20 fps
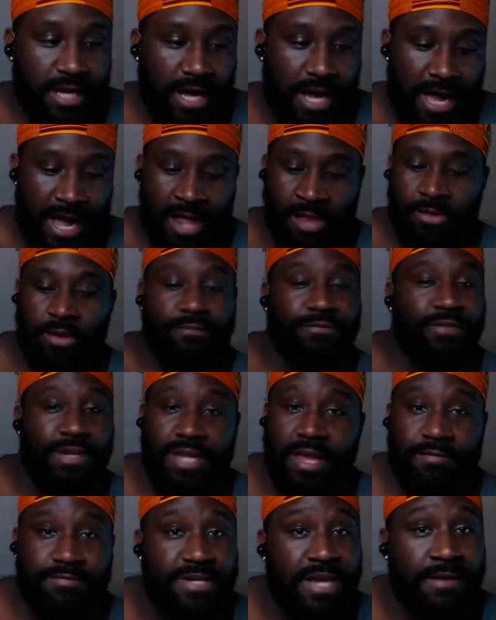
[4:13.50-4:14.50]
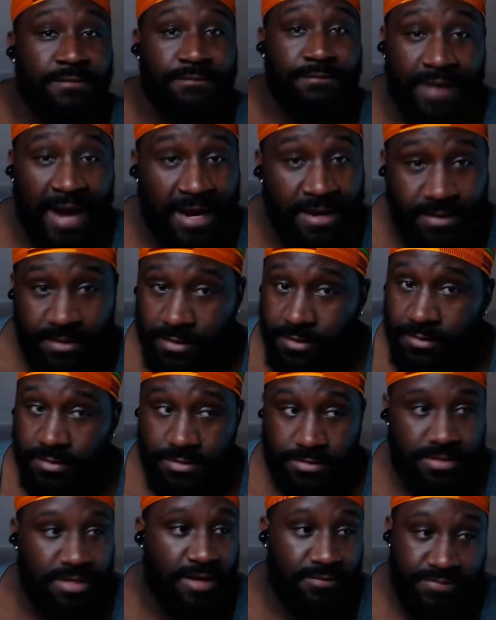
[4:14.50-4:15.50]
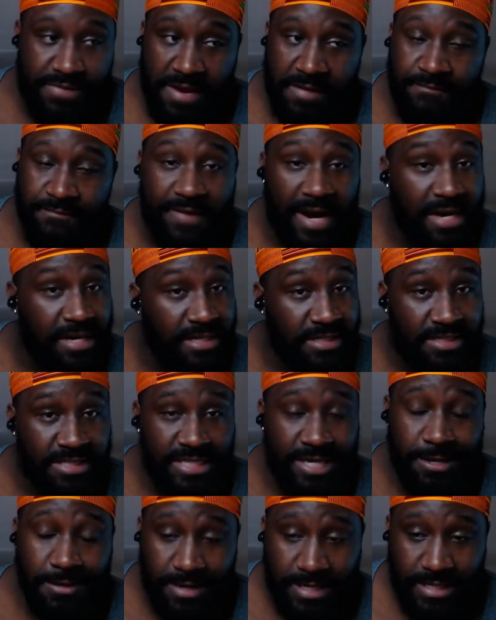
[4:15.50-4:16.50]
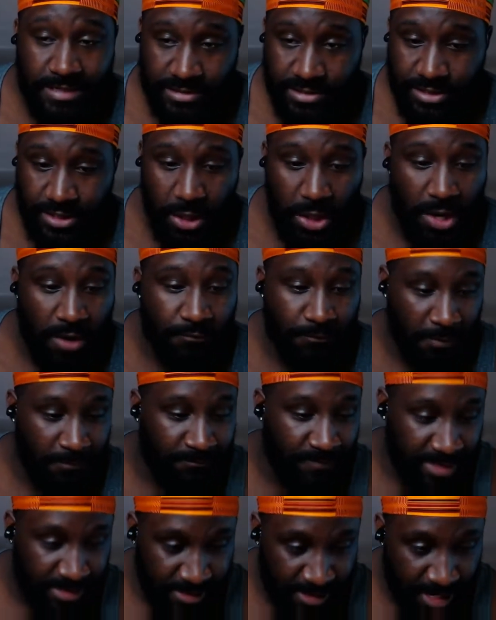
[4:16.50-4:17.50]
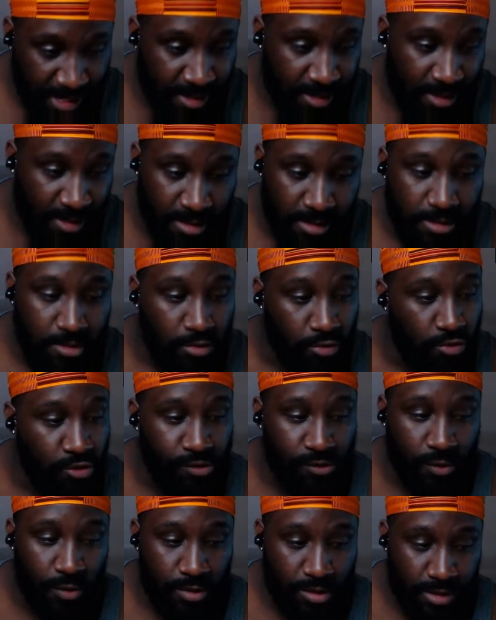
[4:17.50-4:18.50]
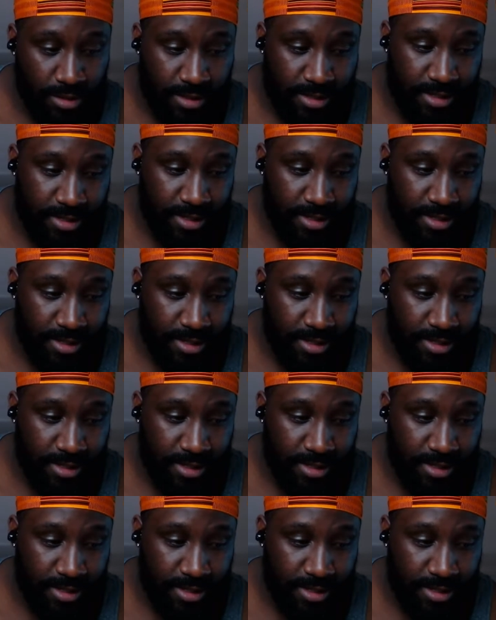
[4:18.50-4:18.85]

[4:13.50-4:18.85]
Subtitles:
I love the Def Jam fighting series, you know, from Vendetta, New York,